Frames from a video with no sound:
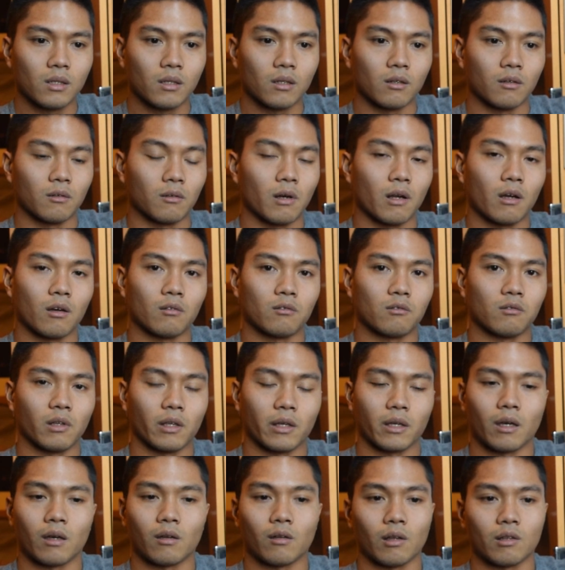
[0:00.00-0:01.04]
around
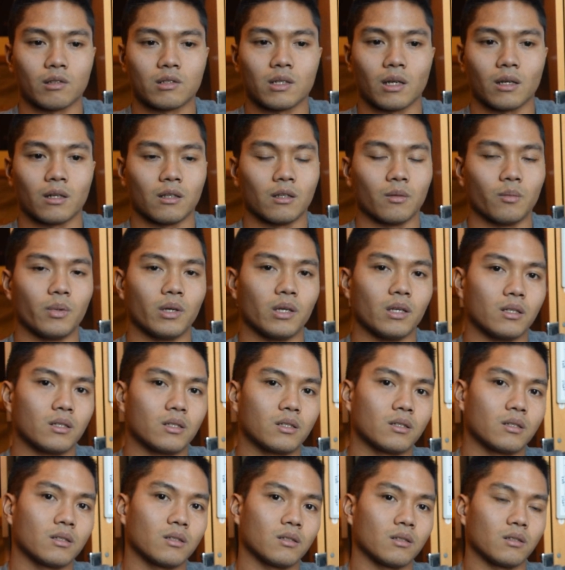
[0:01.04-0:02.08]
like outside of the
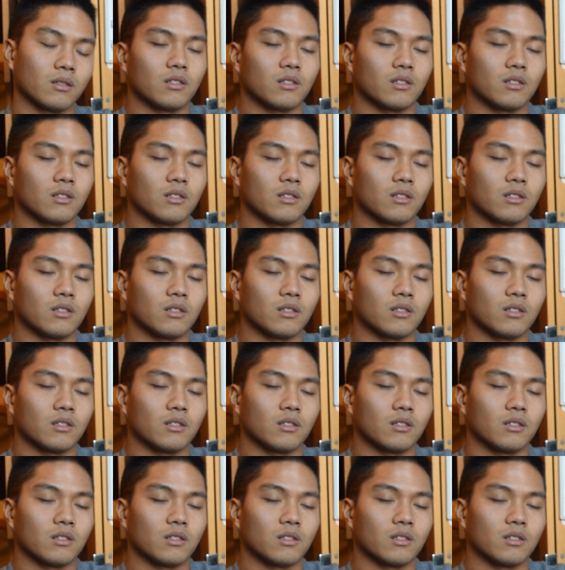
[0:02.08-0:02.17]
base.